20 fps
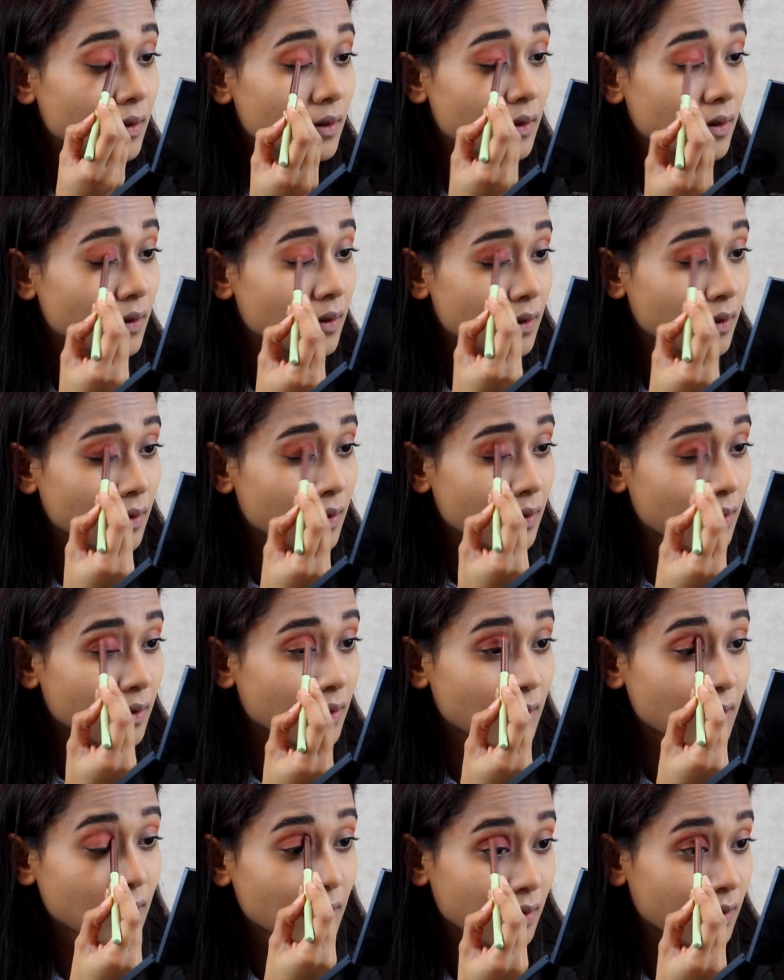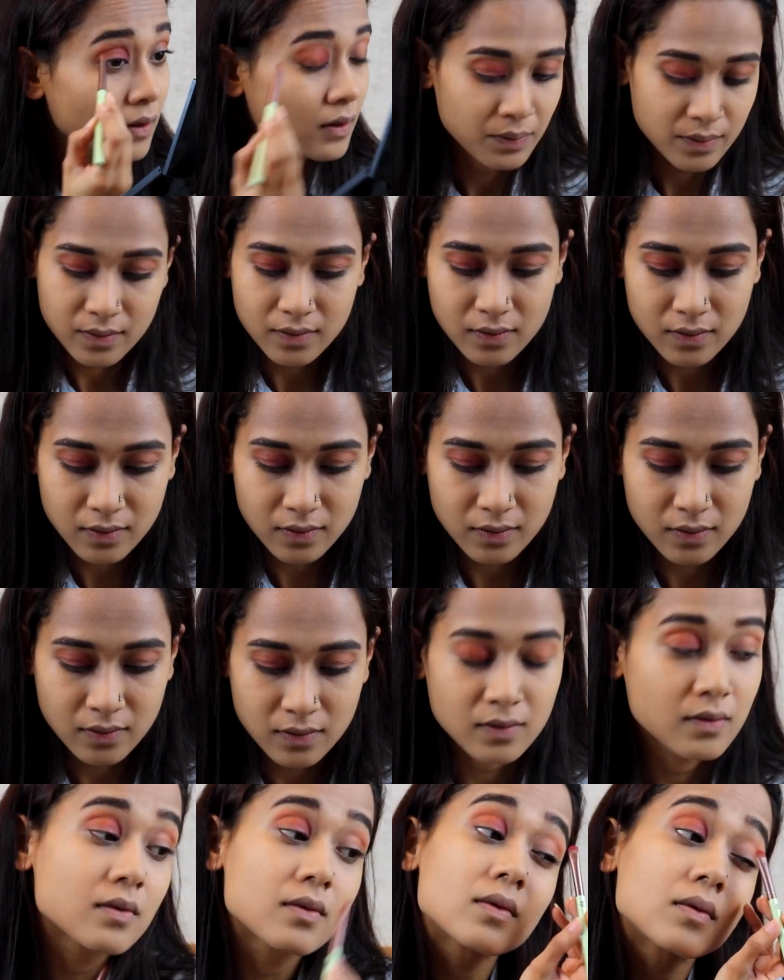on the inner corner of my
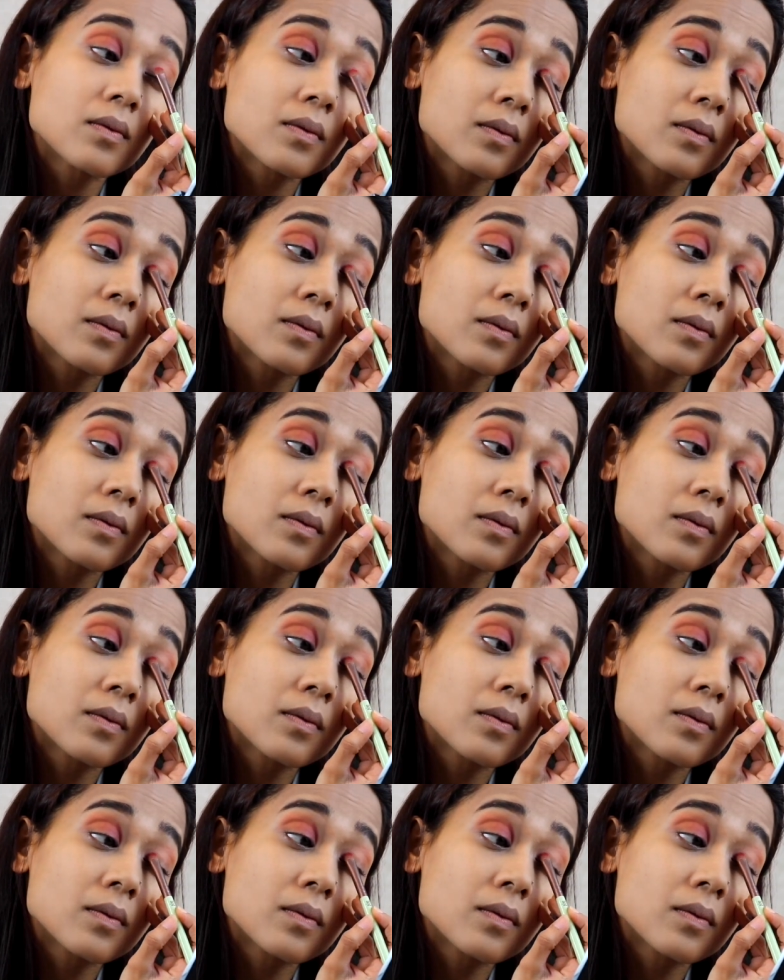eyelid.